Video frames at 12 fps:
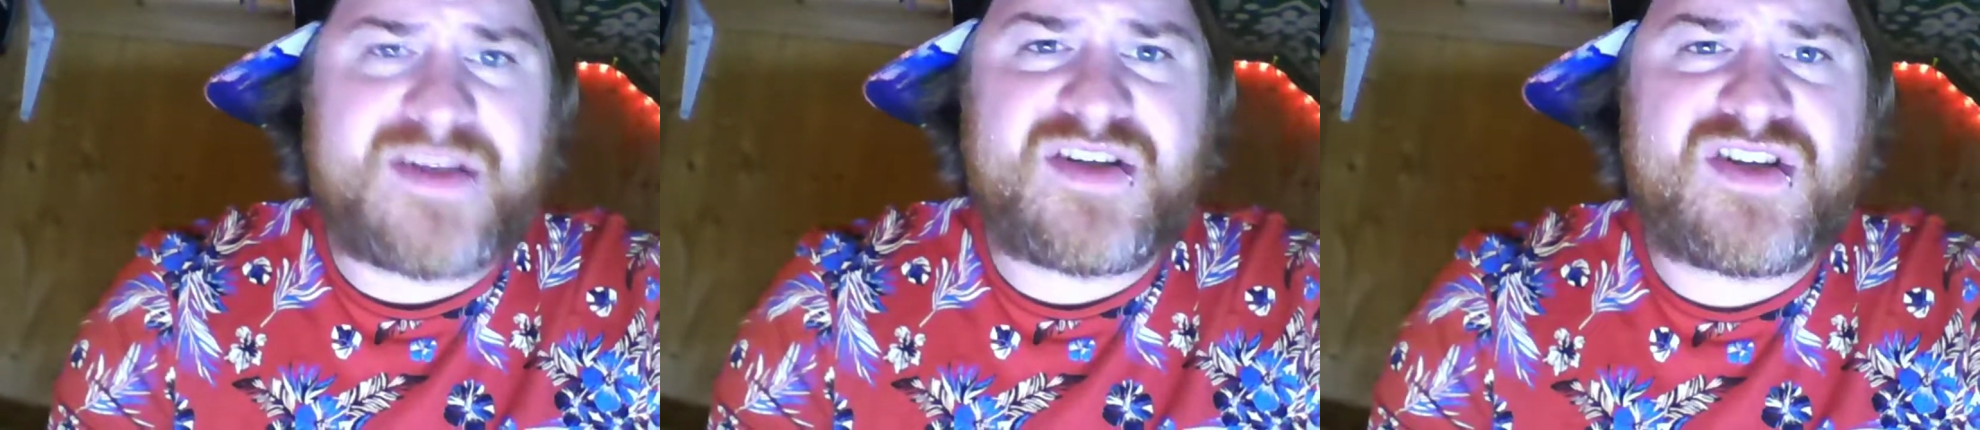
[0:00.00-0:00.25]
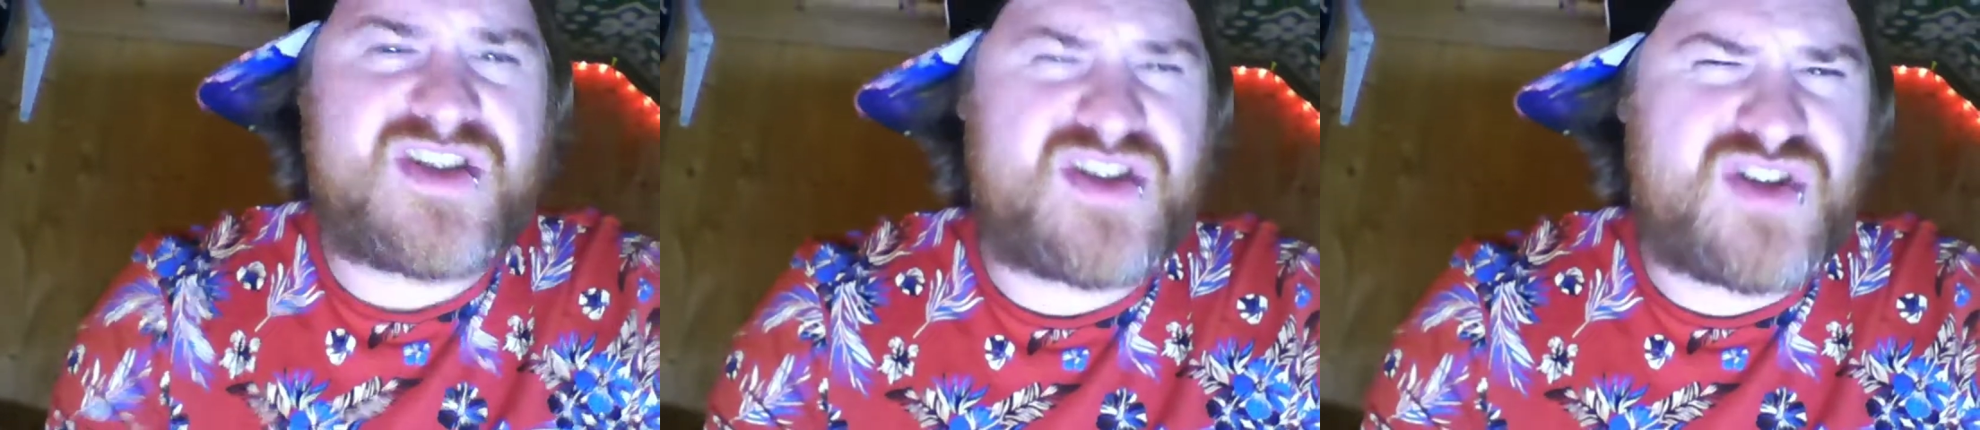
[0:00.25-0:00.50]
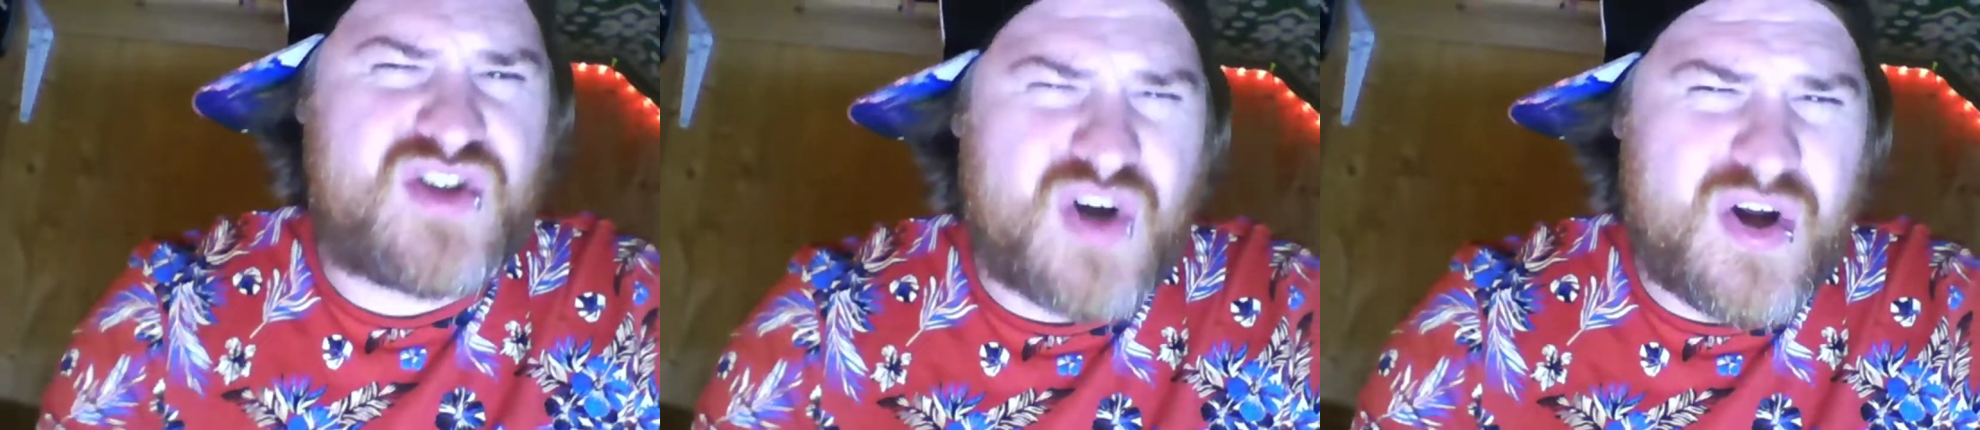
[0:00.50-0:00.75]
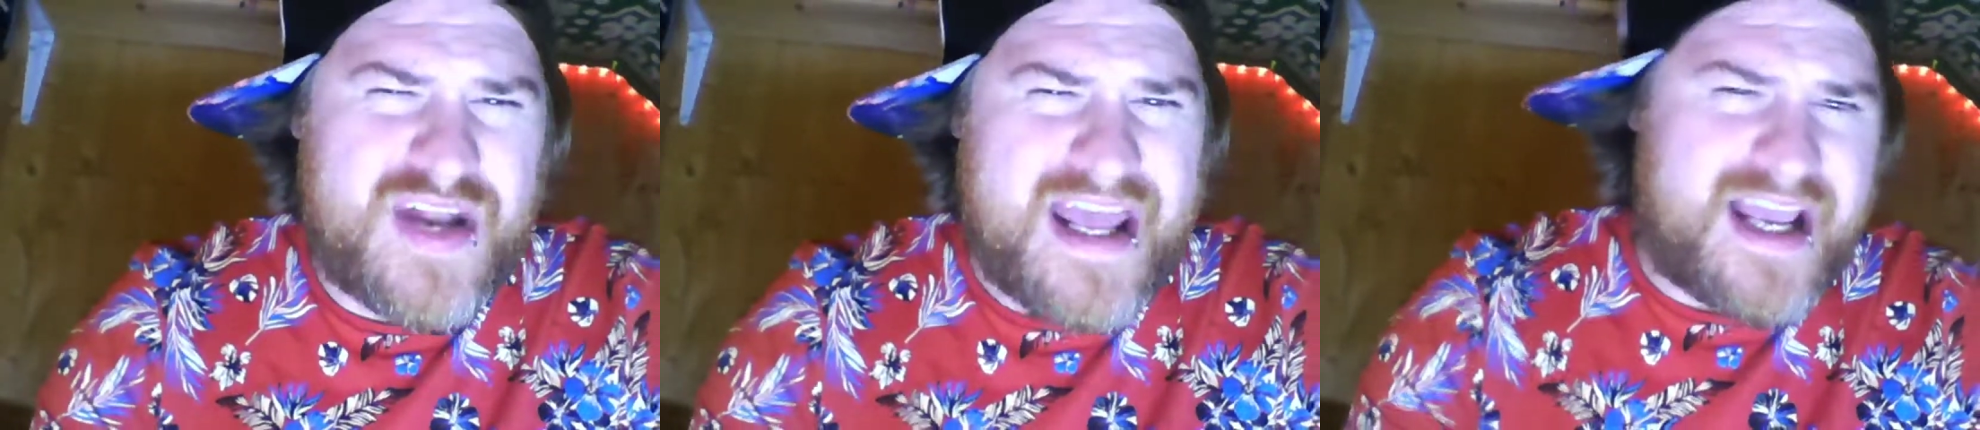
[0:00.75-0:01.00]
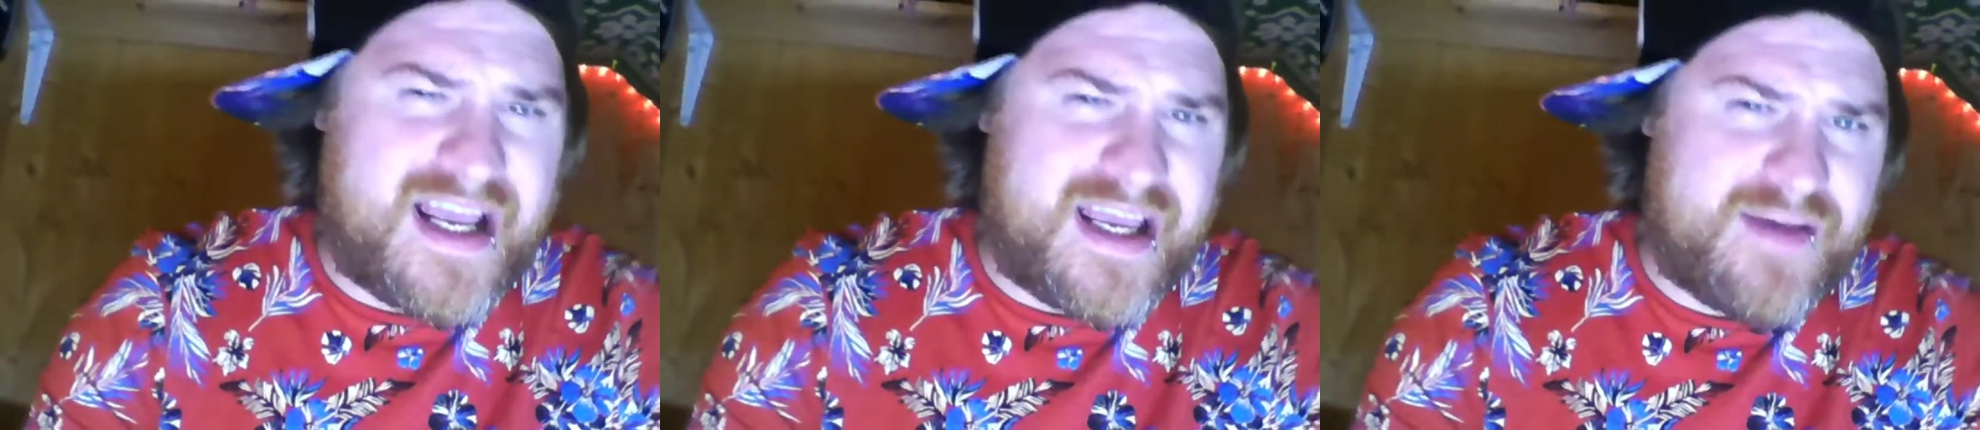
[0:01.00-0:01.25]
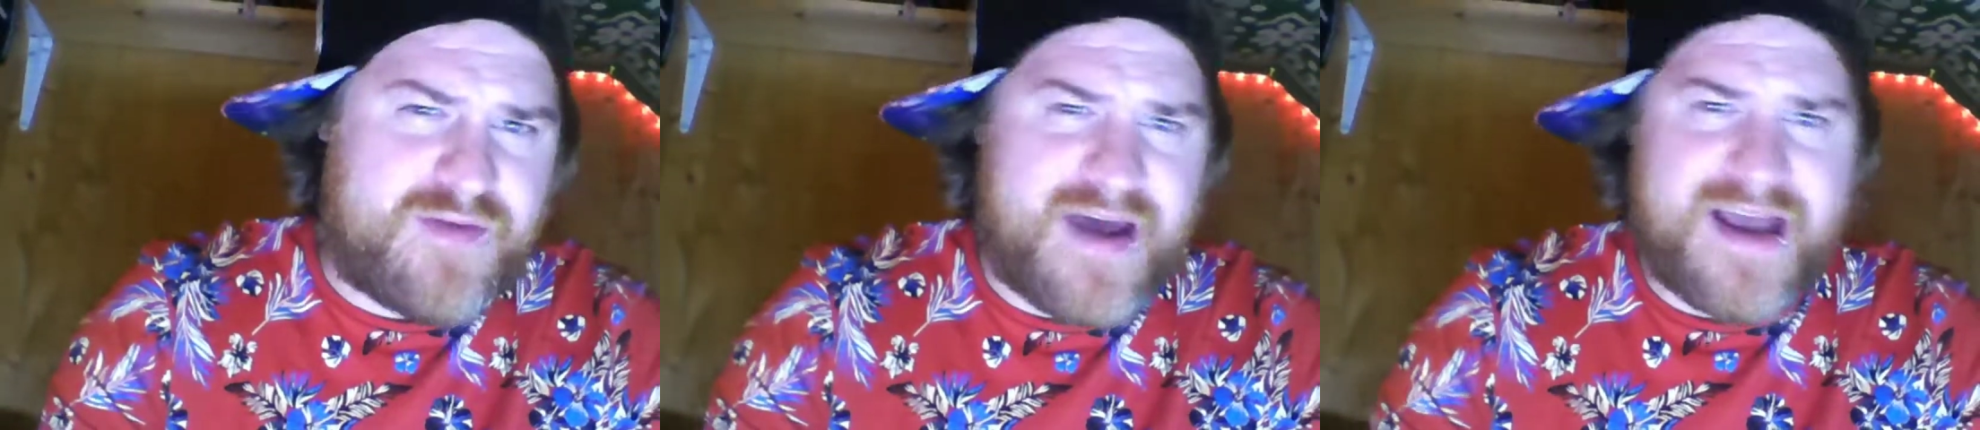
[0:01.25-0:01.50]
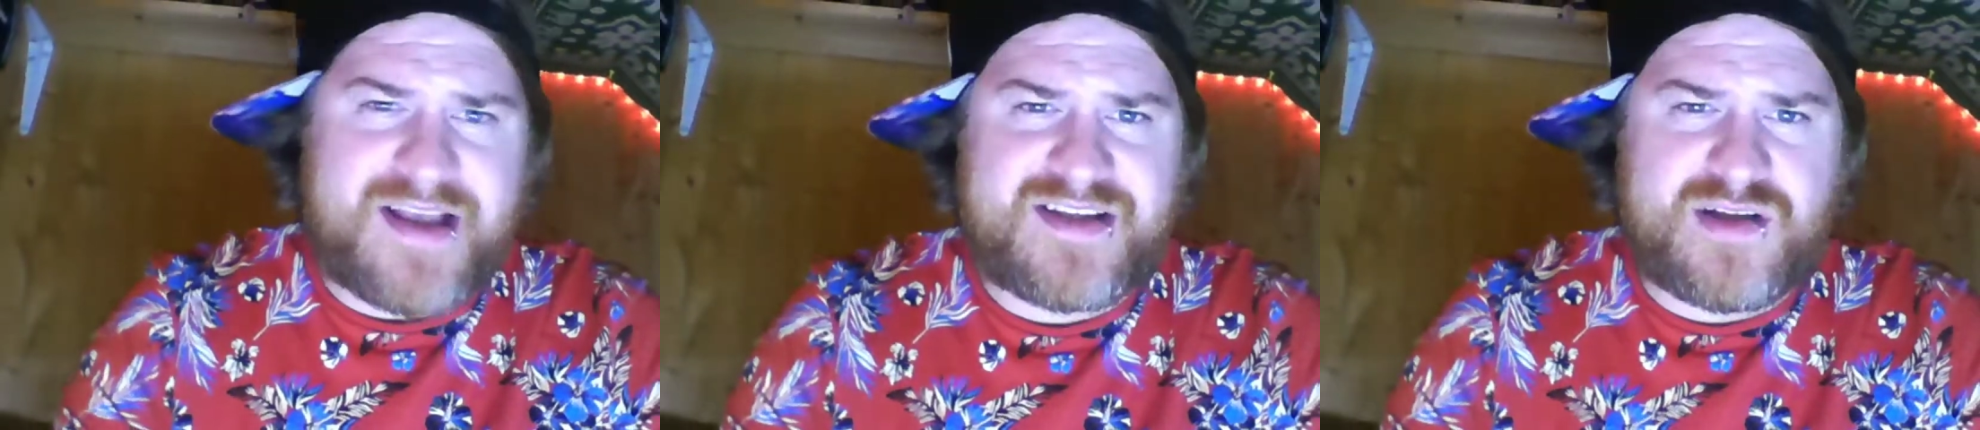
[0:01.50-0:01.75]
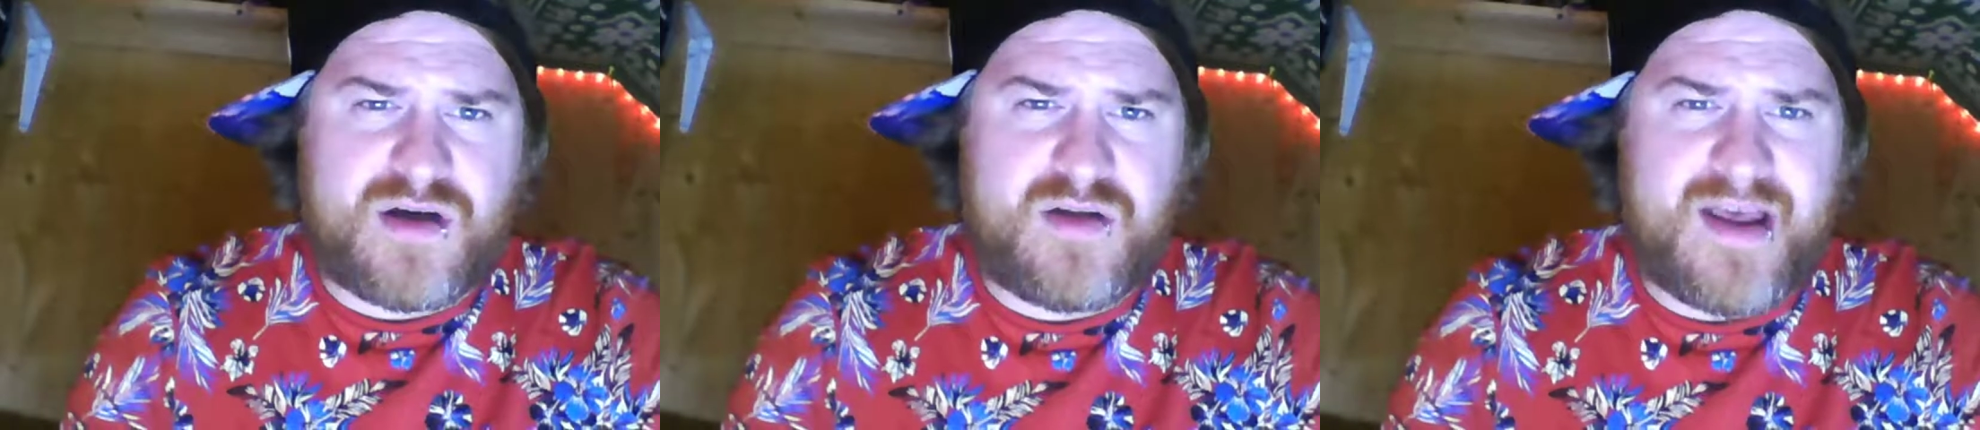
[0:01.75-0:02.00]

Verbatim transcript: stunning effects like